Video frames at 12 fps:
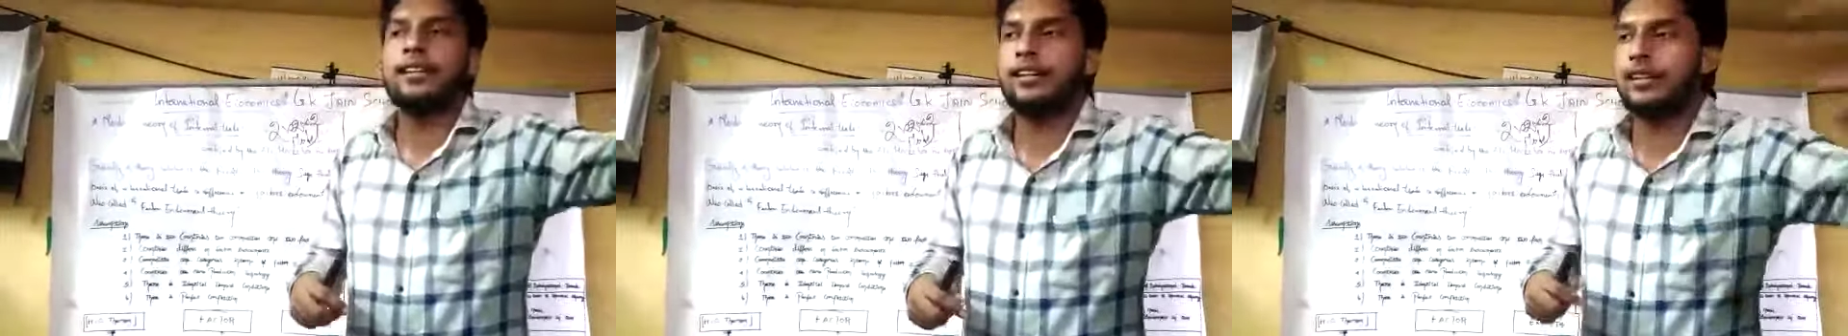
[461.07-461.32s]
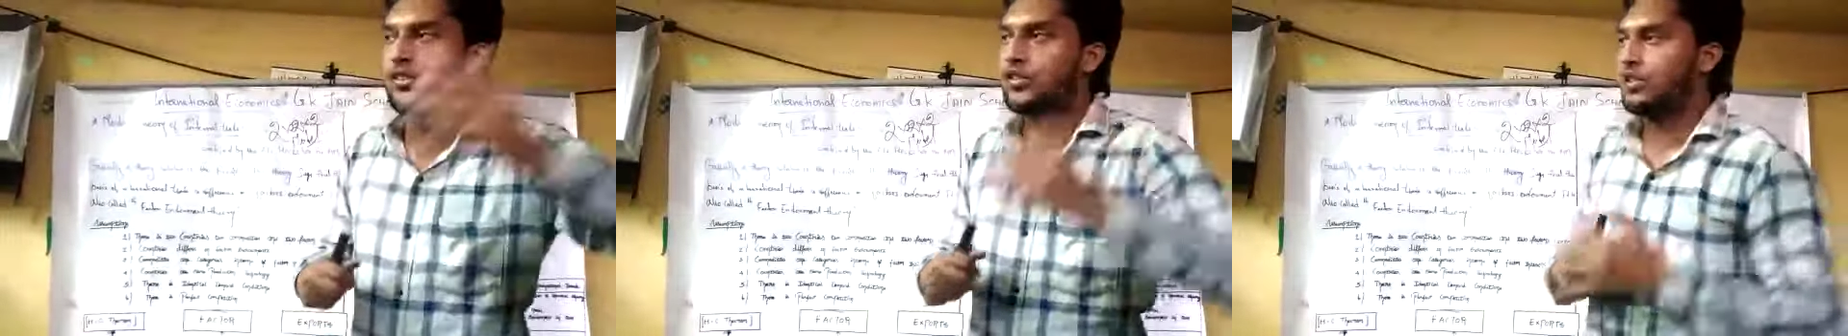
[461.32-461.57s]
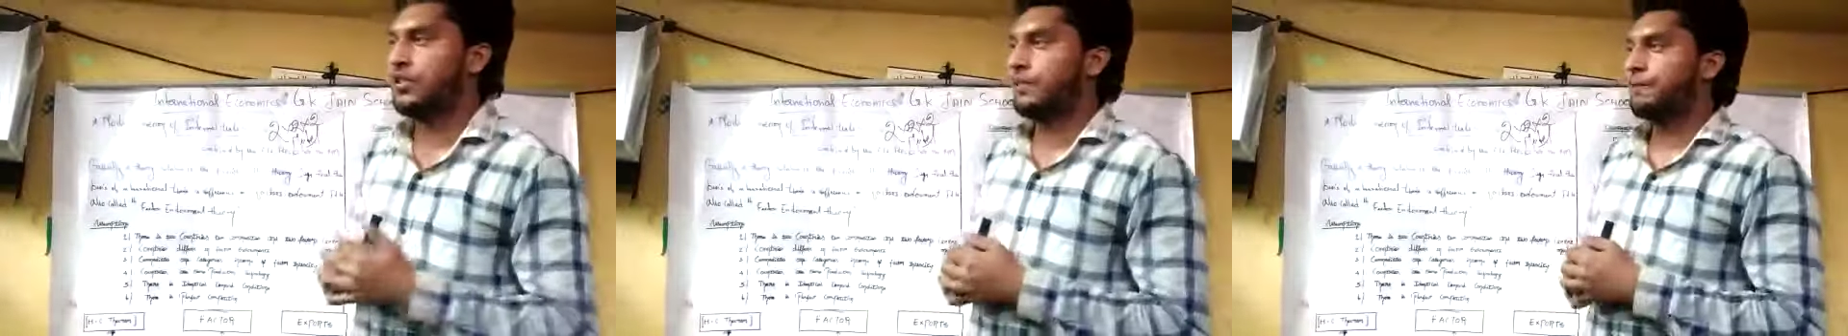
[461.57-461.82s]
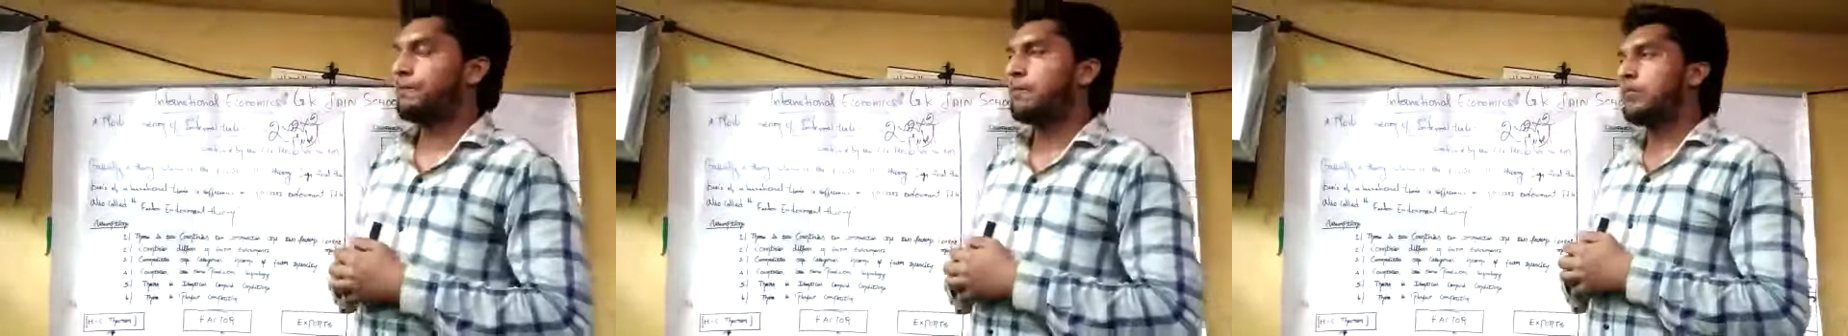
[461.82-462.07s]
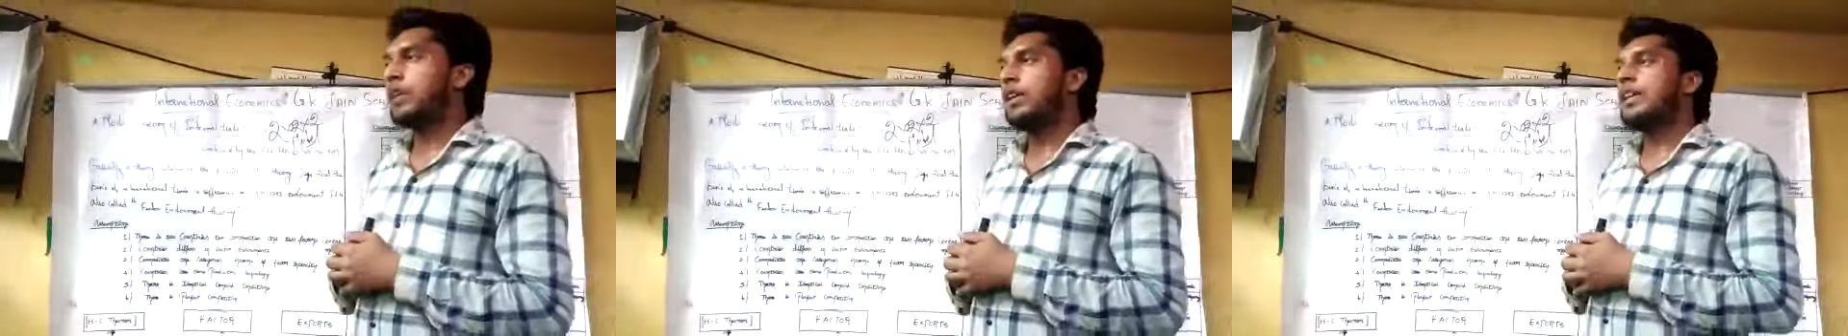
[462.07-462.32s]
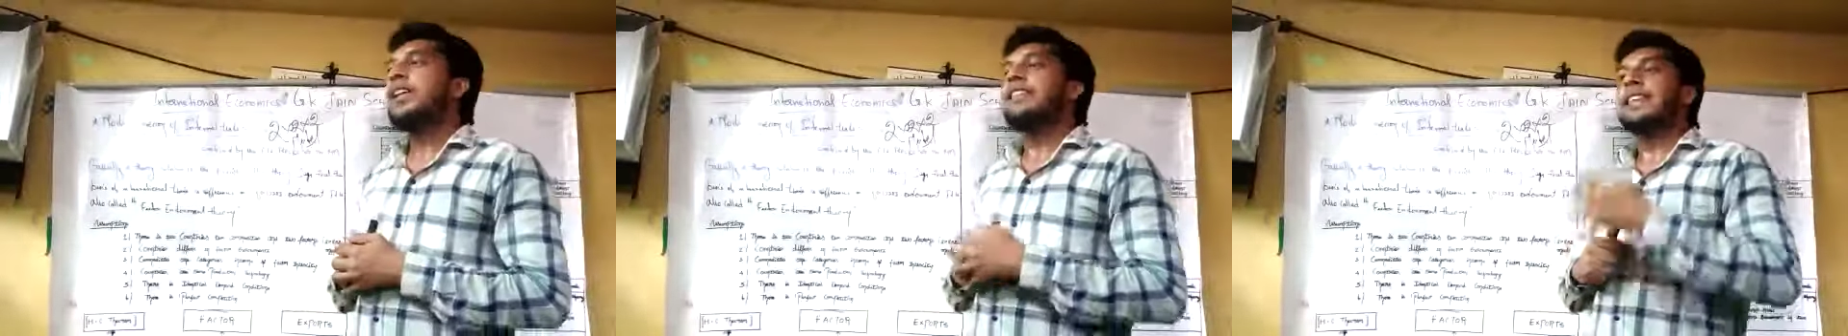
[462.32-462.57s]
countries.
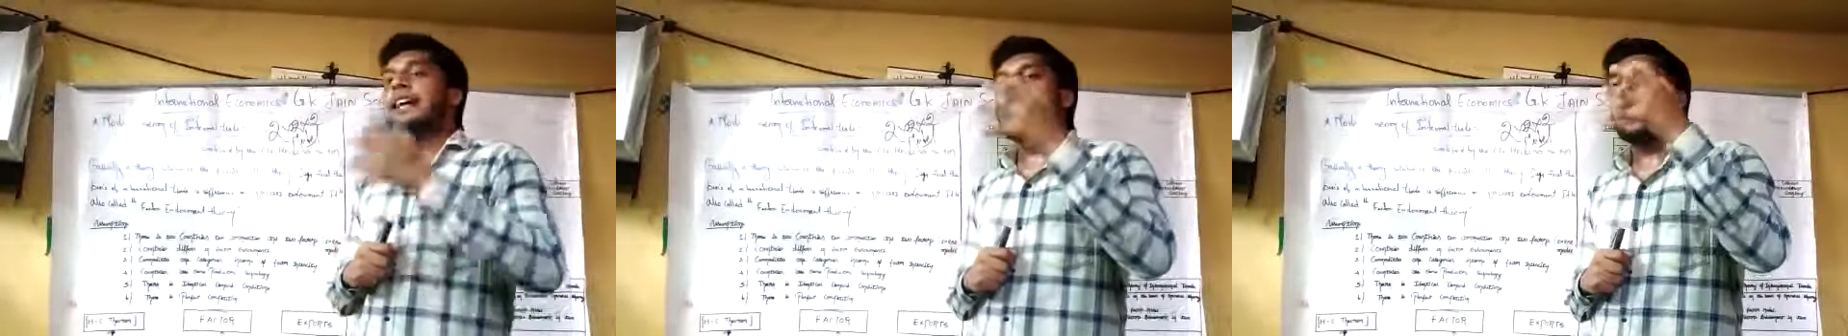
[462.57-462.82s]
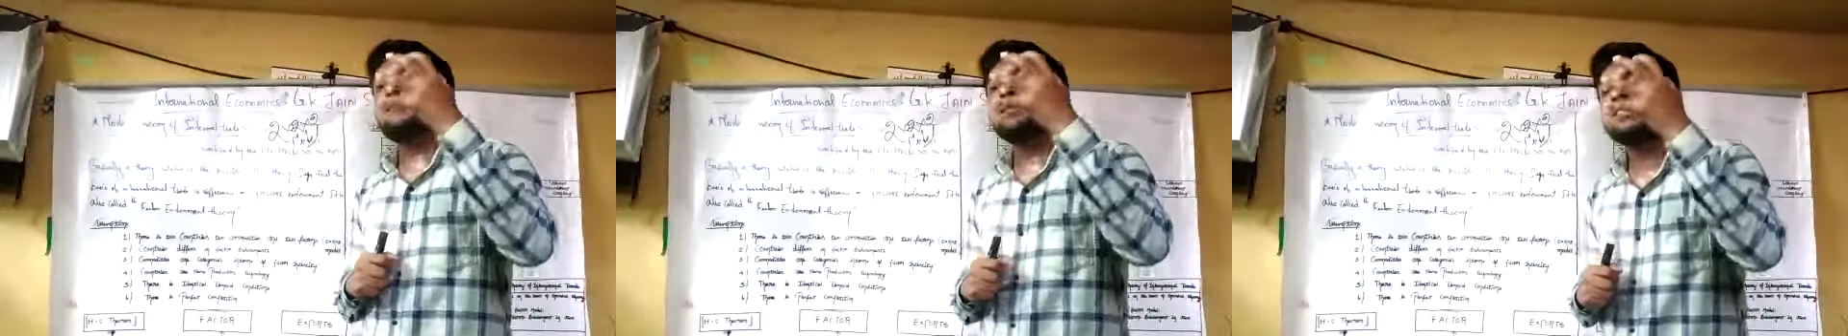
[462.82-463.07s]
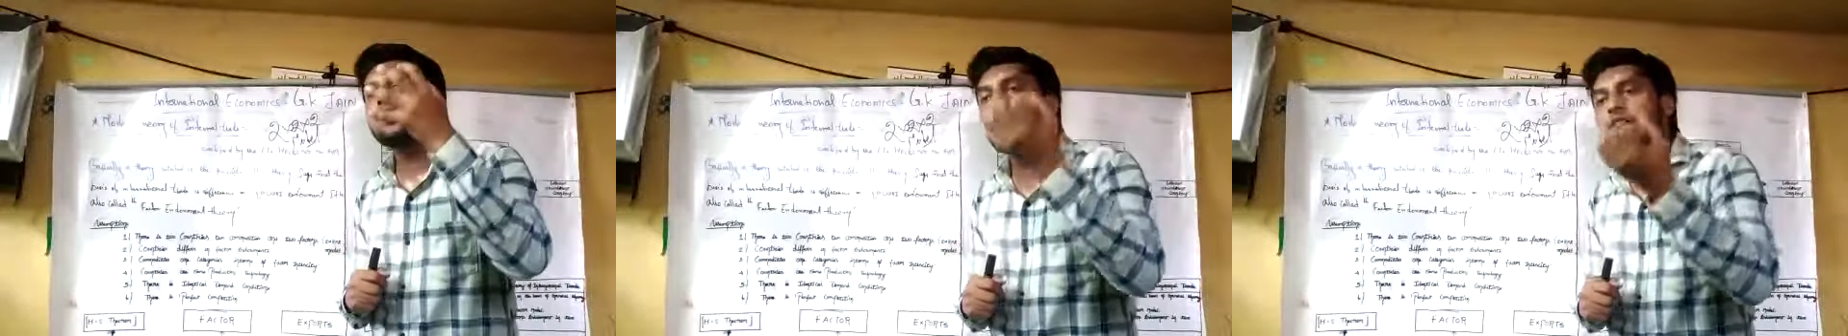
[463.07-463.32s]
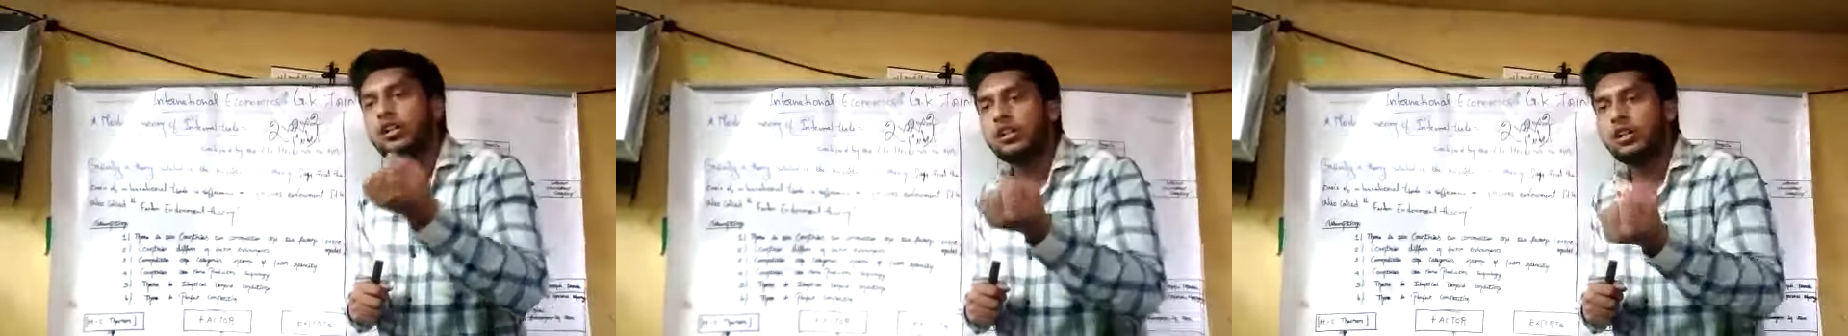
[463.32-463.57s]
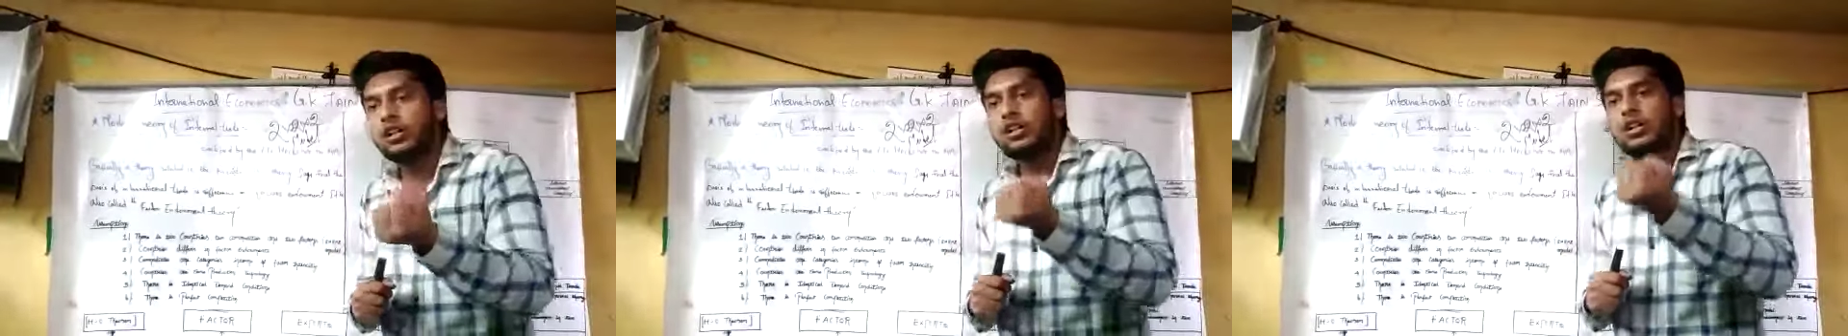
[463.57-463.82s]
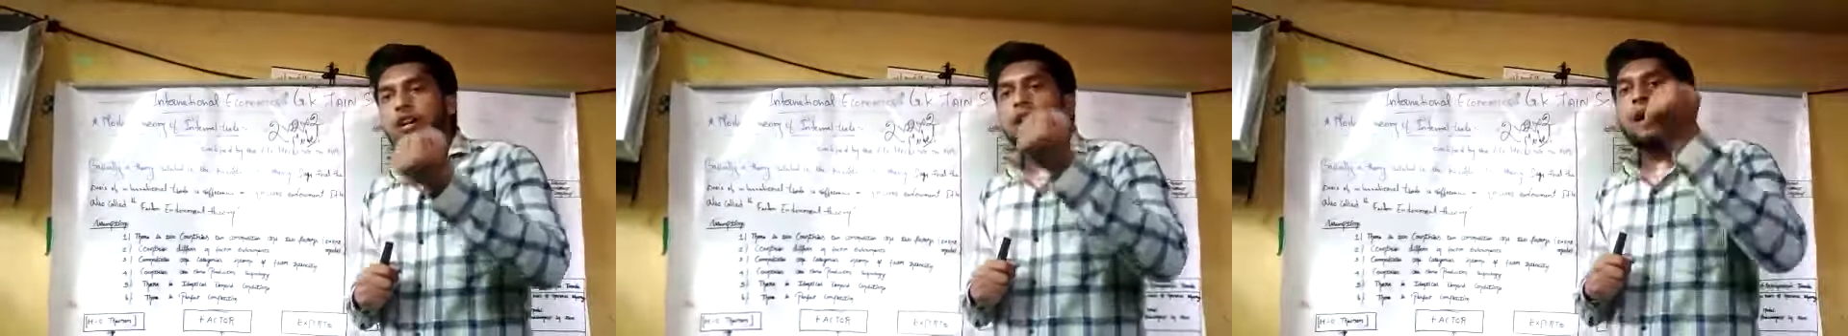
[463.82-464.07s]
The capital
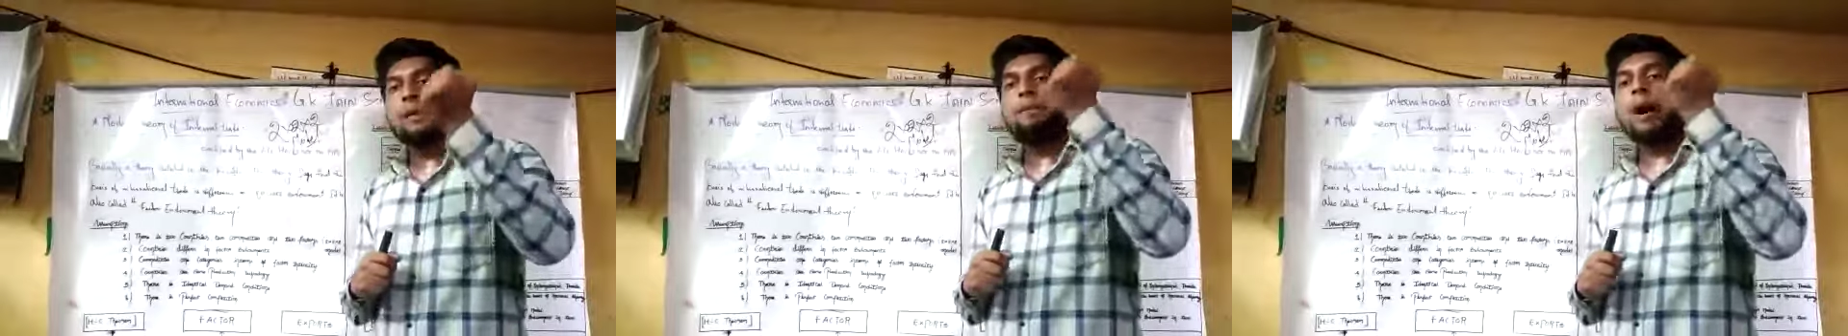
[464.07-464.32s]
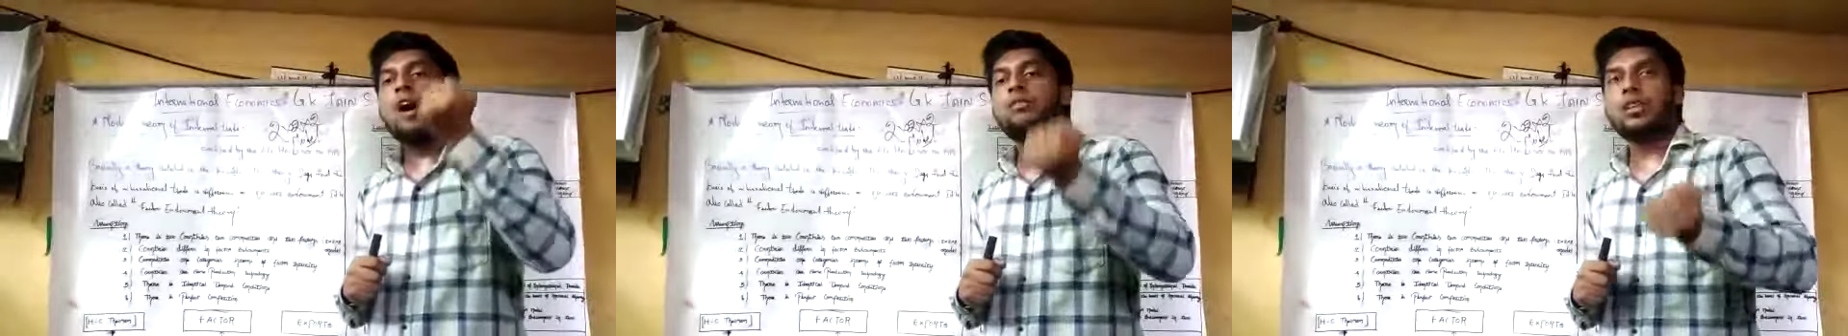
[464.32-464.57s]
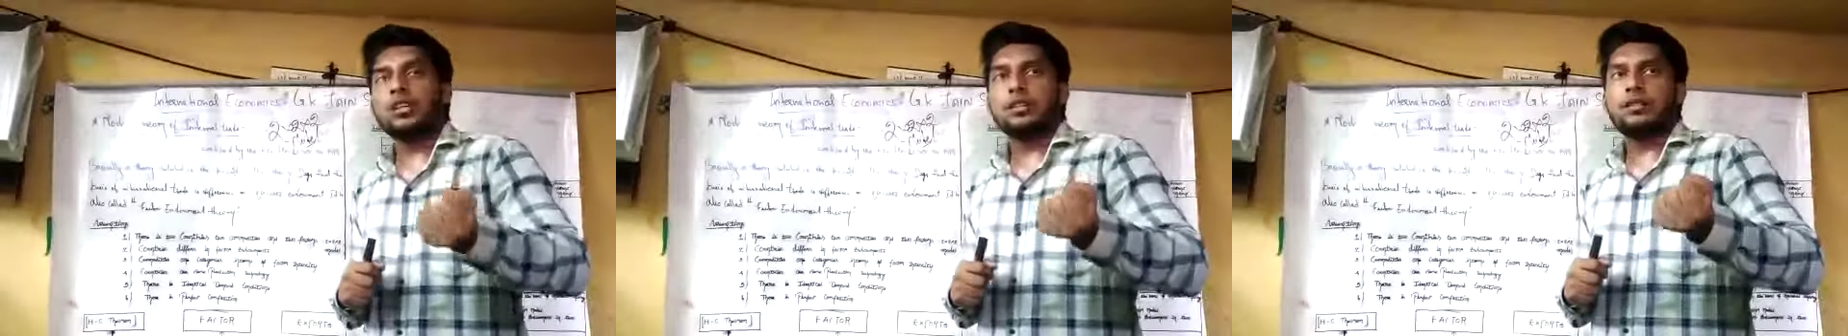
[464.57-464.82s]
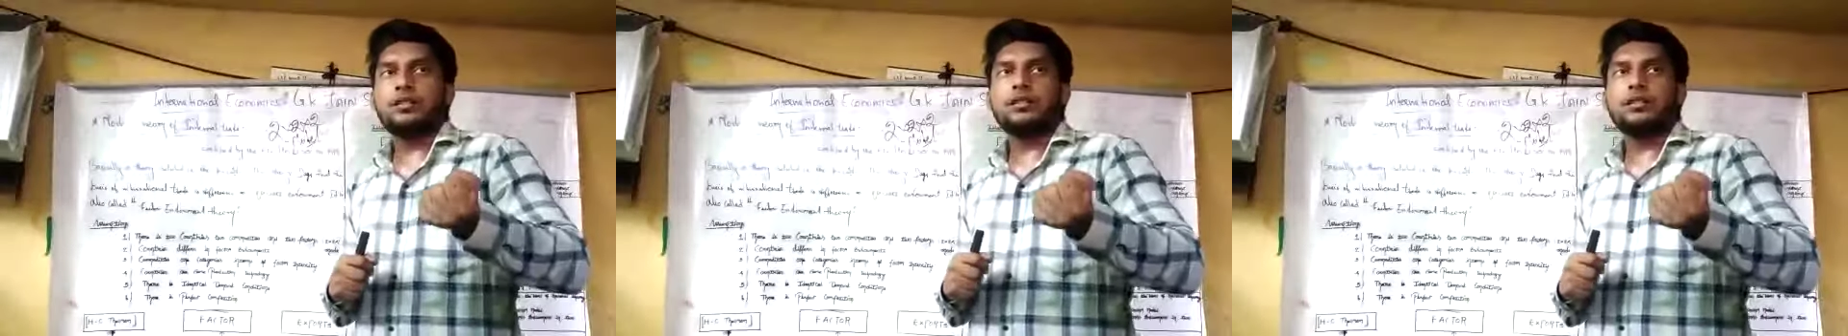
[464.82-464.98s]
power